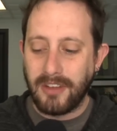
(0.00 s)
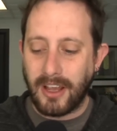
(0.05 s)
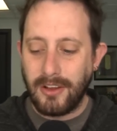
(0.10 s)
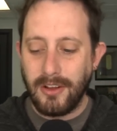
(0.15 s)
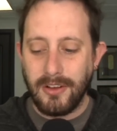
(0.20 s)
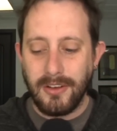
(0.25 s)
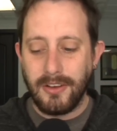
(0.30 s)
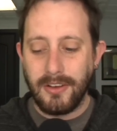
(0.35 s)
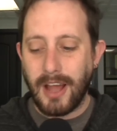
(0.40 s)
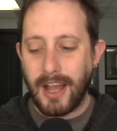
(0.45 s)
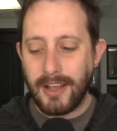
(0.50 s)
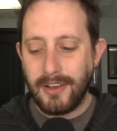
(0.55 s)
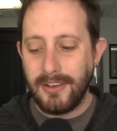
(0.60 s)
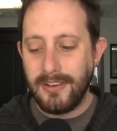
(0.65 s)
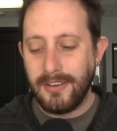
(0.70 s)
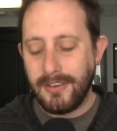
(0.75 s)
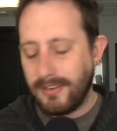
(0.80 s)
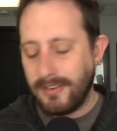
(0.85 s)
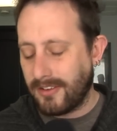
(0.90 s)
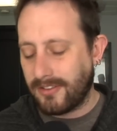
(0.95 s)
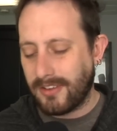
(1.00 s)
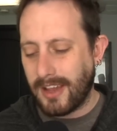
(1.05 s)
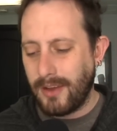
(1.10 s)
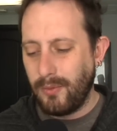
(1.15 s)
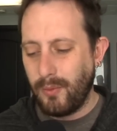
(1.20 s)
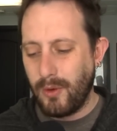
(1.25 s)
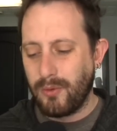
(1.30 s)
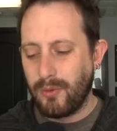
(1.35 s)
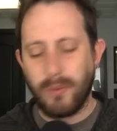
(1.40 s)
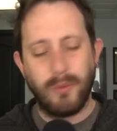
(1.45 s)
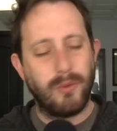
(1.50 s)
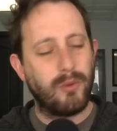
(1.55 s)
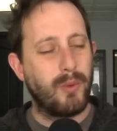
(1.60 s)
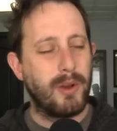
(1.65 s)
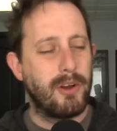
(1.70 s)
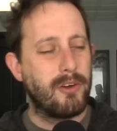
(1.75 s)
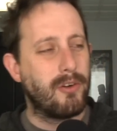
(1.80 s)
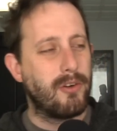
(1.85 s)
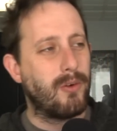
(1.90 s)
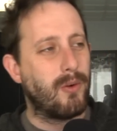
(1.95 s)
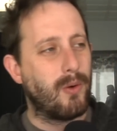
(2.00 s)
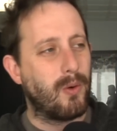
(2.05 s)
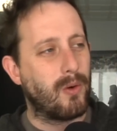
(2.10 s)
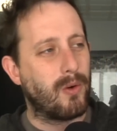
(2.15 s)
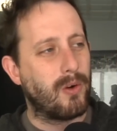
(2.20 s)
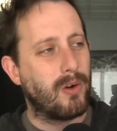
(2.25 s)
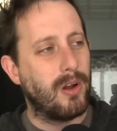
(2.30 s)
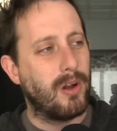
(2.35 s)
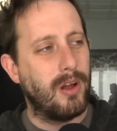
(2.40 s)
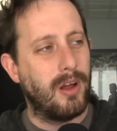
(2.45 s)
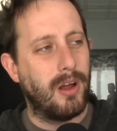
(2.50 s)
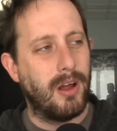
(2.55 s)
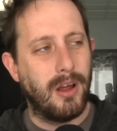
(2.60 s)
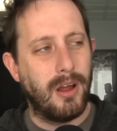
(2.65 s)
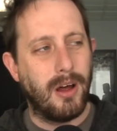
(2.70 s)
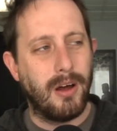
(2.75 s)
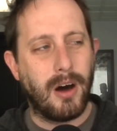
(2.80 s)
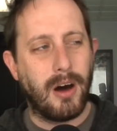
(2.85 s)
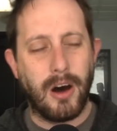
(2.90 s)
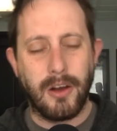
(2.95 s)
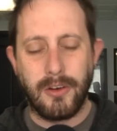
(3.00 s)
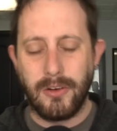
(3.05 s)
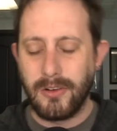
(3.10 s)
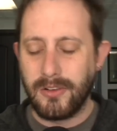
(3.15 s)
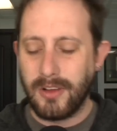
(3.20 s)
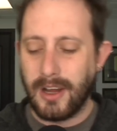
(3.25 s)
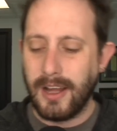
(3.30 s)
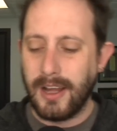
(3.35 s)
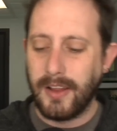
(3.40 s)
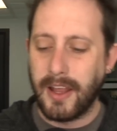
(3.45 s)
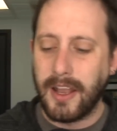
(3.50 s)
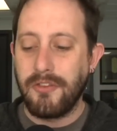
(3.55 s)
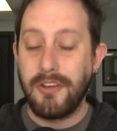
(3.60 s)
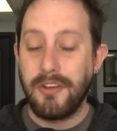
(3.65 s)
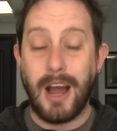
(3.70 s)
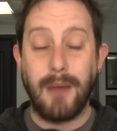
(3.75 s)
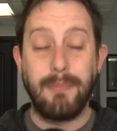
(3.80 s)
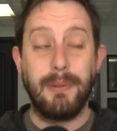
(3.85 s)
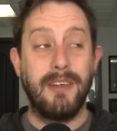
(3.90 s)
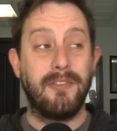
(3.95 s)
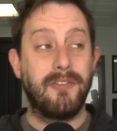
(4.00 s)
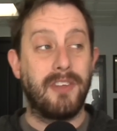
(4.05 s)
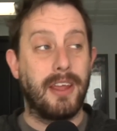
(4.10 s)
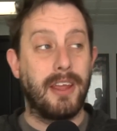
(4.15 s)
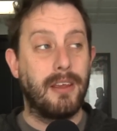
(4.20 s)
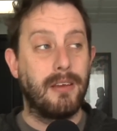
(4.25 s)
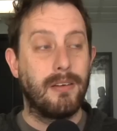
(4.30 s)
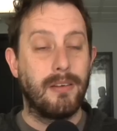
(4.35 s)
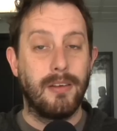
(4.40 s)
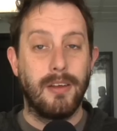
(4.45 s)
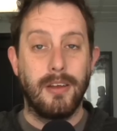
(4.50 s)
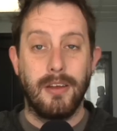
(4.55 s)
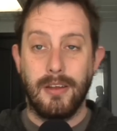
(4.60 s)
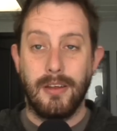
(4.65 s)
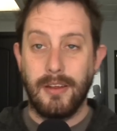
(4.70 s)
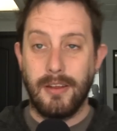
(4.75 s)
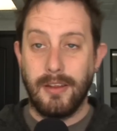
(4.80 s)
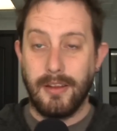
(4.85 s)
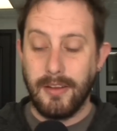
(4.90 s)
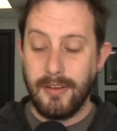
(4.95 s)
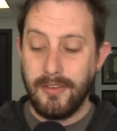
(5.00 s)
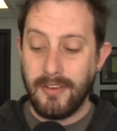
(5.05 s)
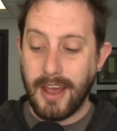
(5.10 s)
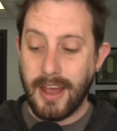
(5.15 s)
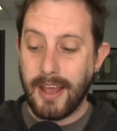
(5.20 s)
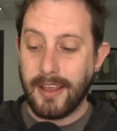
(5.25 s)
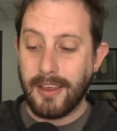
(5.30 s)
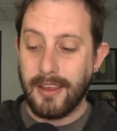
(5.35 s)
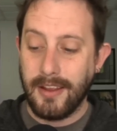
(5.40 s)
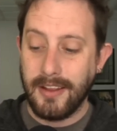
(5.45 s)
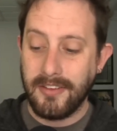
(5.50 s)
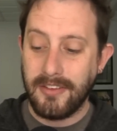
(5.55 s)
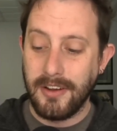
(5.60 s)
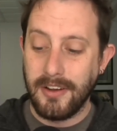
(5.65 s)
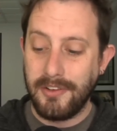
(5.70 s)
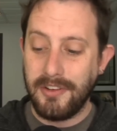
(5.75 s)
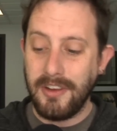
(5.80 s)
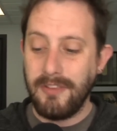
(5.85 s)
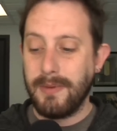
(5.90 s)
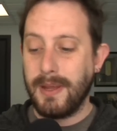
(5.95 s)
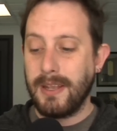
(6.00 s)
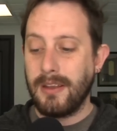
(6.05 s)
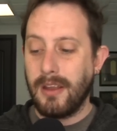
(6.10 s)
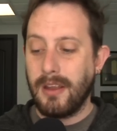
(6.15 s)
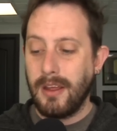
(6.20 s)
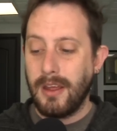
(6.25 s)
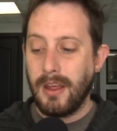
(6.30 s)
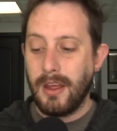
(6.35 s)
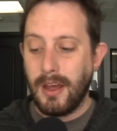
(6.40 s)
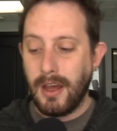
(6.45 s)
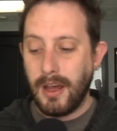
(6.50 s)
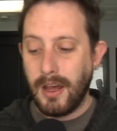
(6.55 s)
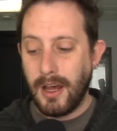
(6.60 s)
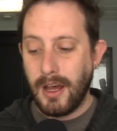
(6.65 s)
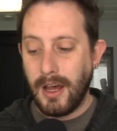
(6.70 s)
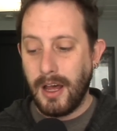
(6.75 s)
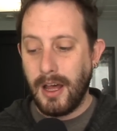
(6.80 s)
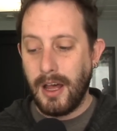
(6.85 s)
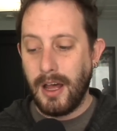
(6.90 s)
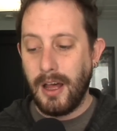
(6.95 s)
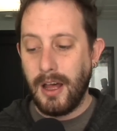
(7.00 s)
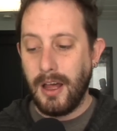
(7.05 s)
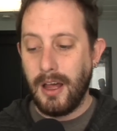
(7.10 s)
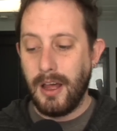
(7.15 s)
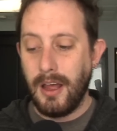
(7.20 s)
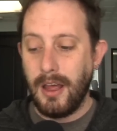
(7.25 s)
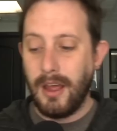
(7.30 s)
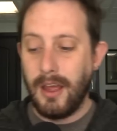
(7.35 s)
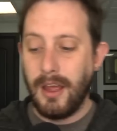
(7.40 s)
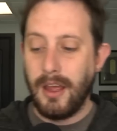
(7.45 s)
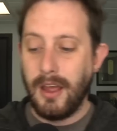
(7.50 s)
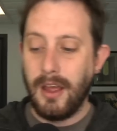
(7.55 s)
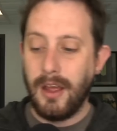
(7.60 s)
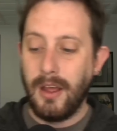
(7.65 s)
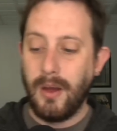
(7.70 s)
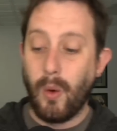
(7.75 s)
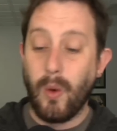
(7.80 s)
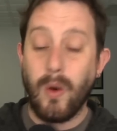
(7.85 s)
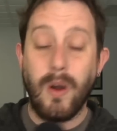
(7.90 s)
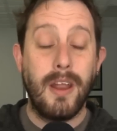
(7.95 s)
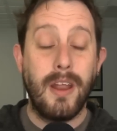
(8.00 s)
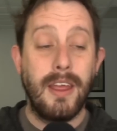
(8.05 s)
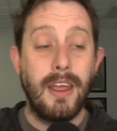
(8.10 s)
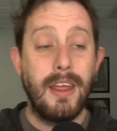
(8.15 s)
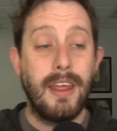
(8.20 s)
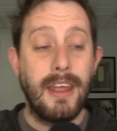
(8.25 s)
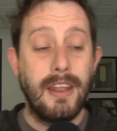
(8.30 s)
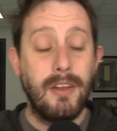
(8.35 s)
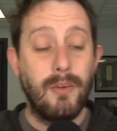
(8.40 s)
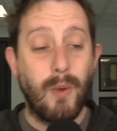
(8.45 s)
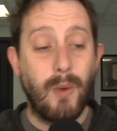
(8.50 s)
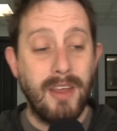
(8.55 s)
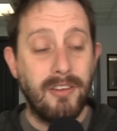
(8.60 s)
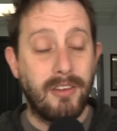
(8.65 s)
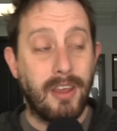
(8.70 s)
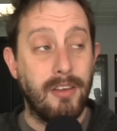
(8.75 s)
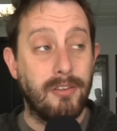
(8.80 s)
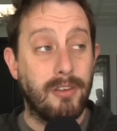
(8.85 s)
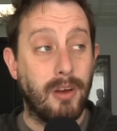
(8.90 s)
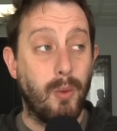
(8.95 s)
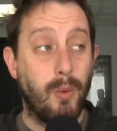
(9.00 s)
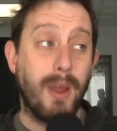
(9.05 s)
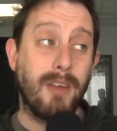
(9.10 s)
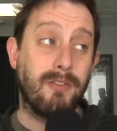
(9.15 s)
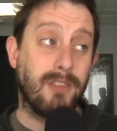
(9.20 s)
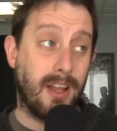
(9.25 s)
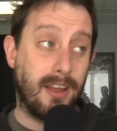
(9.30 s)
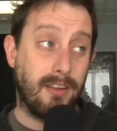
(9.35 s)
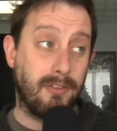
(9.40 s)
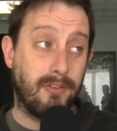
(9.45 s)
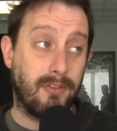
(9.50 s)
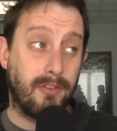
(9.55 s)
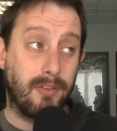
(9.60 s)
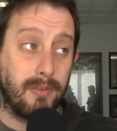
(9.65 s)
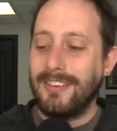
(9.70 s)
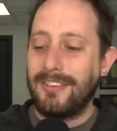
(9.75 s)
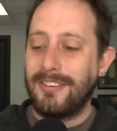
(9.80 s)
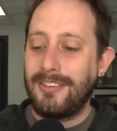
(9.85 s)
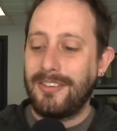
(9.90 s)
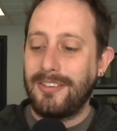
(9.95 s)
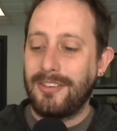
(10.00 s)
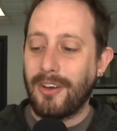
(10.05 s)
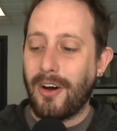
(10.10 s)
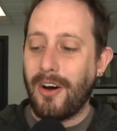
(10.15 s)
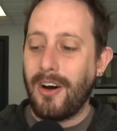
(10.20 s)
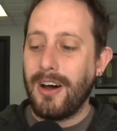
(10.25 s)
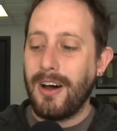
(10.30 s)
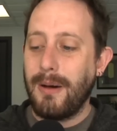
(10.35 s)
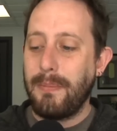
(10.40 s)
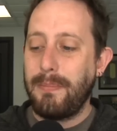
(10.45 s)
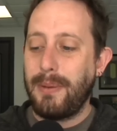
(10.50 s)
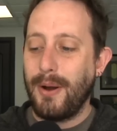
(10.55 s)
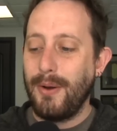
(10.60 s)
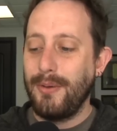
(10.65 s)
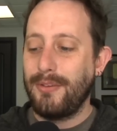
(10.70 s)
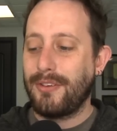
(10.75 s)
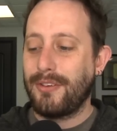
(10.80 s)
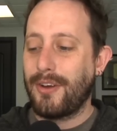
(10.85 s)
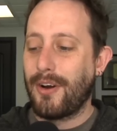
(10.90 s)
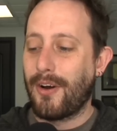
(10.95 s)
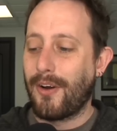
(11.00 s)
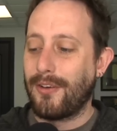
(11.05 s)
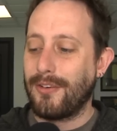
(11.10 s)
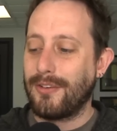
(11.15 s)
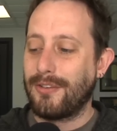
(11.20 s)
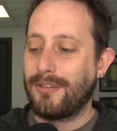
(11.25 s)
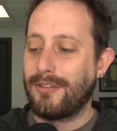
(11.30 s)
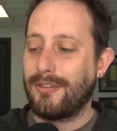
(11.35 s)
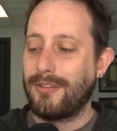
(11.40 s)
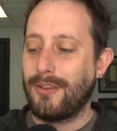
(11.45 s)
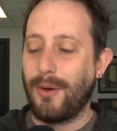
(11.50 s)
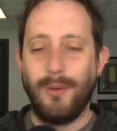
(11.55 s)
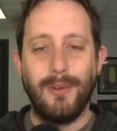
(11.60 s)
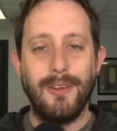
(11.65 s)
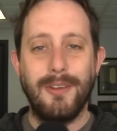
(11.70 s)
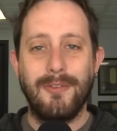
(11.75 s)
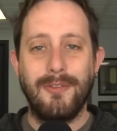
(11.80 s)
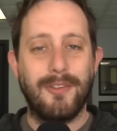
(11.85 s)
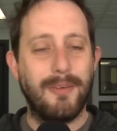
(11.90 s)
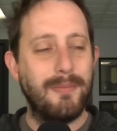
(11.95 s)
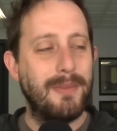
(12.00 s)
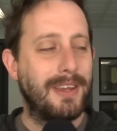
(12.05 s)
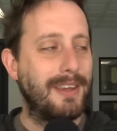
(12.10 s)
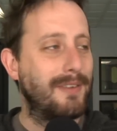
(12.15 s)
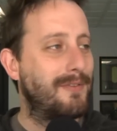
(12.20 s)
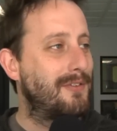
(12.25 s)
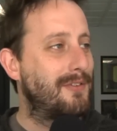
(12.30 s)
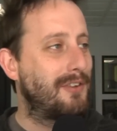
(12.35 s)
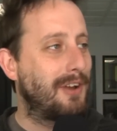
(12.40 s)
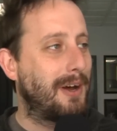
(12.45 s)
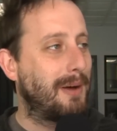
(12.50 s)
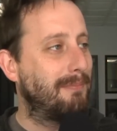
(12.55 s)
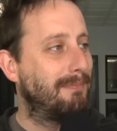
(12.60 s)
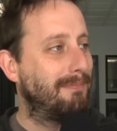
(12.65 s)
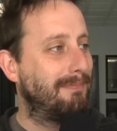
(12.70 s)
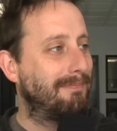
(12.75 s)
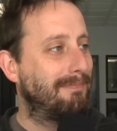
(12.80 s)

I couldn't, I couldn't decide which one was weirder or uh, odder to highlight. Shoplifting Jack, that's an achievement. Uh, or in Ray's case, a way of life. Saw a postcard stolen from the gift shop.